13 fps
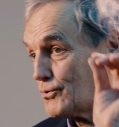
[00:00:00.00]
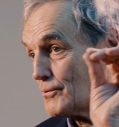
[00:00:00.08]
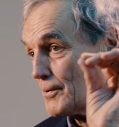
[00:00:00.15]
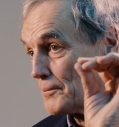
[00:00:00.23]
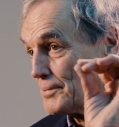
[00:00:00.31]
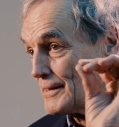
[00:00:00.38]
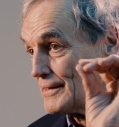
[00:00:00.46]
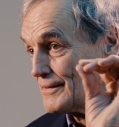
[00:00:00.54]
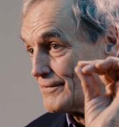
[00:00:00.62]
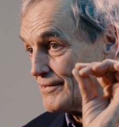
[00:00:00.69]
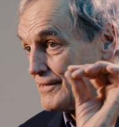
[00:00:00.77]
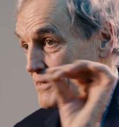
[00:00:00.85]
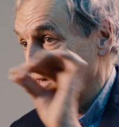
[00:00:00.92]

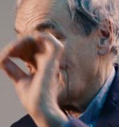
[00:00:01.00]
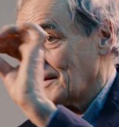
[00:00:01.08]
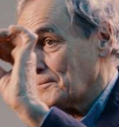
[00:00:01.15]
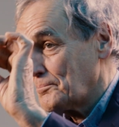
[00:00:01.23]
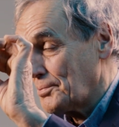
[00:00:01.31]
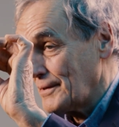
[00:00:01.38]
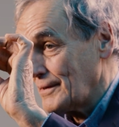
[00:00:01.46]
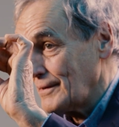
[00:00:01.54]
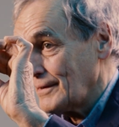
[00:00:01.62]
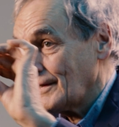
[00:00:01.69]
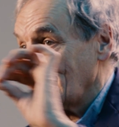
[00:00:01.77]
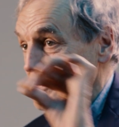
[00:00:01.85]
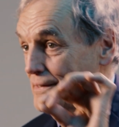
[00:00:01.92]
Probability, P,
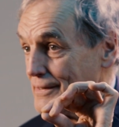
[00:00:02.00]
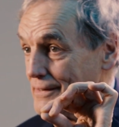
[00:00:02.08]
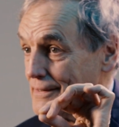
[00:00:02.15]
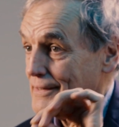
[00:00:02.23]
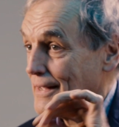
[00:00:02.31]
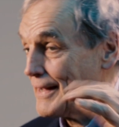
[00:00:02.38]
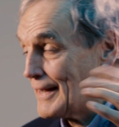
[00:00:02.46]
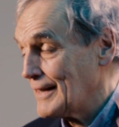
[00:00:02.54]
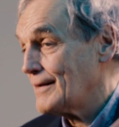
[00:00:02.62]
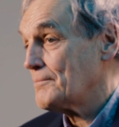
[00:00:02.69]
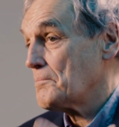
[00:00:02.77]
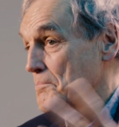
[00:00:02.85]
E, and